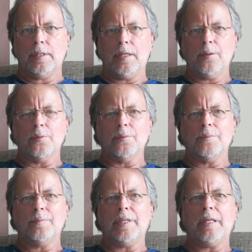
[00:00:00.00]
Hello,
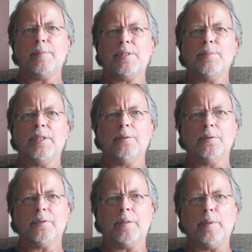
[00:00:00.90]
my name is Mia
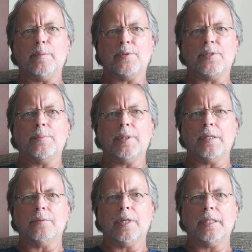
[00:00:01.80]
Couto, I'm a
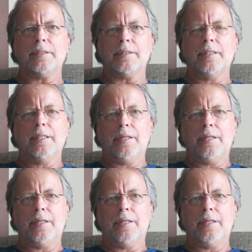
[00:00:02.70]
Mozambican writer.